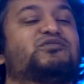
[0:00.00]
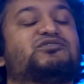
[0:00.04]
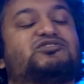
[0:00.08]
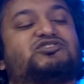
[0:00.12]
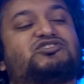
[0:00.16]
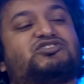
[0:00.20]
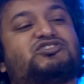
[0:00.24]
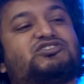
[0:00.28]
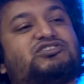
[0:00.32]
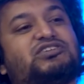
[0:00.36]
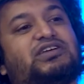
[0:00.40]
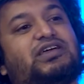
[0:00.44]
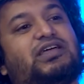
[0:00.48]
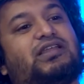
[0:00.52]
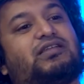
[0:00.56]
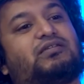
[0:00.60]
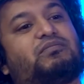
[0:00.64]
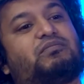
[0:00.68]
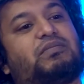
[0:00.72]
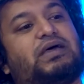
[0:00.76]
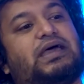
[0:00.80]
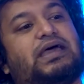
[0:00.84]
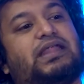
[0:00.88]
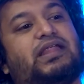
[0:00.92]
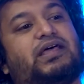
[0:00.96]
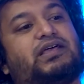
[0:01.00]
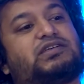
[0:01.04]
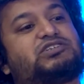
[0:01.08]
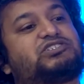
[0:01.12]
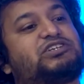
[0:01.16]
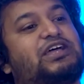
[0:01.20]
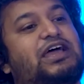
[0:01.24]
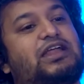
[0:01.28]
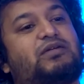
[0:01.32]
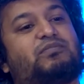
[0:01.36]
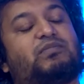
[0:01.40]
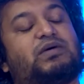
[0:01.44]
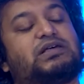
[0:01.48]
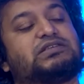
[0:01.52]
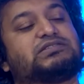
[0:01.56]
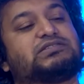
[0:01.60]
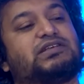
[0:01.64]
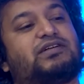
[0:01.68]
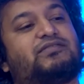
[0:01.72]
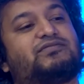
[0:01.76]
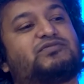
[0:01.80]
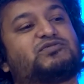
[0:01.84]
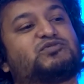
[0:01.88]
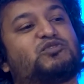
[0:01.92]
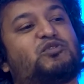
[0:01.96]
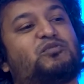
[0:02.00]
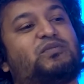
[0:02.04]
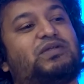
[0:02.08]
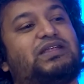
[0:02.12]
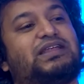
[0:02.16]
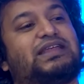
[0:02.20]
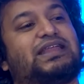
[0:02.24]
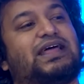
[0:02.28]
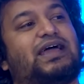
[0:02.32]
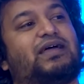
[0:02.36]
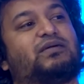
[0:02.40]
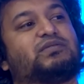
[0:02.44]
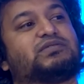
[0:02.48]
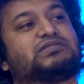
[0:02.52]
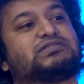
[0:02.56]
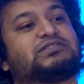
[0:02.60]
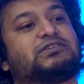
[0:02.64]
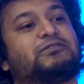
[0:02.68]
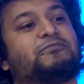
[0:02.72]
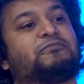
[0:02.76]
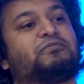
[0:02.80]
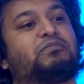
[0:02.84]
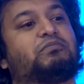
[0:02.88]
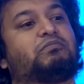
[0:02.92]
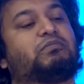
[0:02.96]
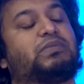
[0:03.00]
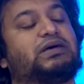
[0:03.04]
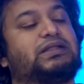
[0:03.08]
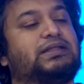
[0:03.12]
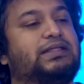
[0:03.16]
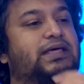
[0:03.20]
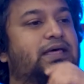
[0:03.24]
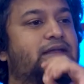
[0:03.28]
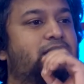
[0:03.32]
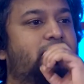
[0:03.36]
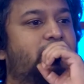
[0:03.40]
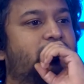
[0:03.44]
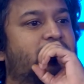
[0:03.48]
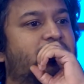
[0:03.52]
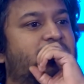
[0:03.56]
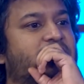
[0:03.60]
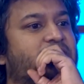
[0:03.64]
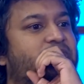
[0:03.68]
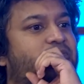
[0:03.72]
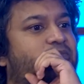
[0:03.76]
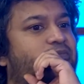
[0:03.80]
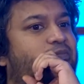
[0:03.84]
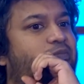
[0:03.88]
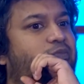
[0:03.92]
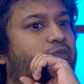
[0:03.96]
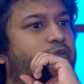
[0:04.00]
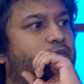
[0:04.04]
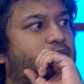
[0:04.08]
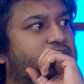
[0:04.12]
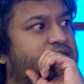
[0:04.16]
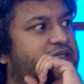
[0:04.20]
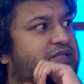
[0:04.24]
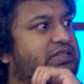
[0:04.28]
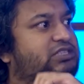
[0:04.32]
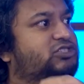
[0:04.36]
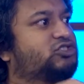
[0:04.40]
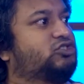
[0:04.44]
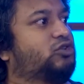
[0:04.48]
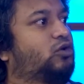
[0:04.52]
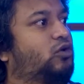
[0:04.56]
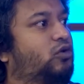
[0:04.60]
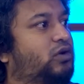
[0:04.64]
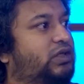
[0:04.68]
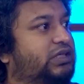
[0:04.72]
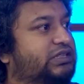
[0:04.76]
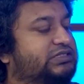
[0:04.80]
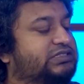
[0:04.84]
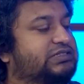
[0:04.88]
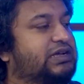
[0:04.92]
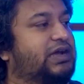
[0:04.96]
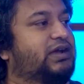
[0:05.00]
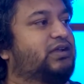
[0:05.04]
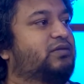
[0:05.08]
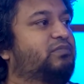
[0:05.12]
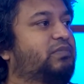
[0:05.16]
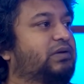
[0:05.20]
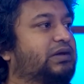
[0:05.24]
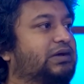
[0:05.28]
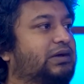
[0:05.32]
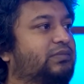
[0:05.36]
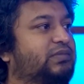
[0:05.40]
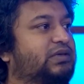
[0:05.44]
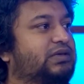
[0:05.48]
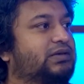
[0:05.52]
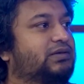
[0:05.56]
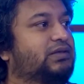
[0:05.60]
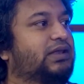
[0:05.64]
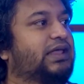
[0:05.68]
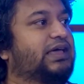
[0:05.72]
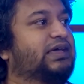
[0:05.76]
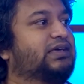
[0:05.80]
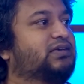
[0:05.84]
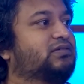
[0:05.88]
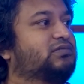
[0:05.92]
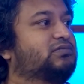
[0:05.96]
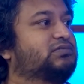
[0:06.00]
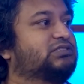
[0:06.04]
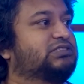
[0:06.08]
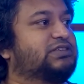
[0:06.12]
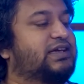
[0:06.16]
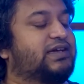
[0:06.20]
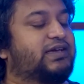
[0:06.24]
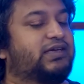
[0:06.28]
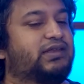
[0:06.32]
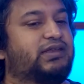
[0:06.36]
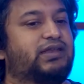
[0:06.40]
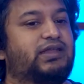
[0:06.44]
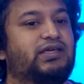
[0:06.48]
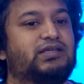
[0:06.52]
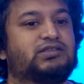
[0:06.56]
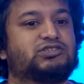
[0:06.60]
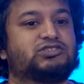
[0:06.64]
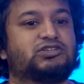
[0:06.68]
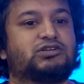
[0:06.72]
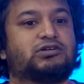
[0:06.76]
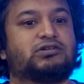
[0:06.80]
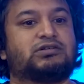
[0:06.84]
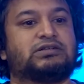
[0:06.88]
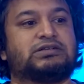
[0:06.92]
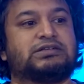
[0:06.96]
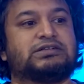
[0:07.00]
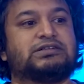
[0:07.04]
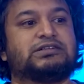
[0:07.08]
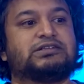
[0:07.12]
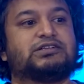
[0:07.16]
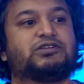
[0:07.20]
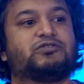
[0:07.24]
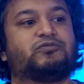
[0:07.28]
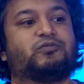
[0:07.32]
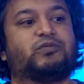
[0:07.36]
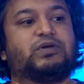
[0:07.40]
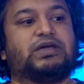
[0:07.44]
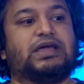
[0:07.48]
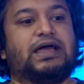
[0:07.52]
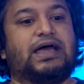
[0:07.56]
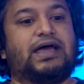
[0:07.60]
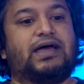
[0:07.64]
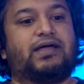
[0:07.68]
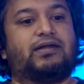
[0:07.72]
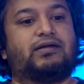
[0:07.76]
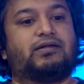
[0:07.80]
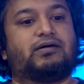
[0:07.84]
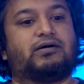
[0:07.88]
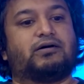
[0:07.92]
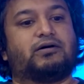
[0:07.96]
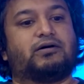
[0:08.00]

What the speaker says: shit, man. I shat myself so many times. But then slowly it started becoming like second nature. We had,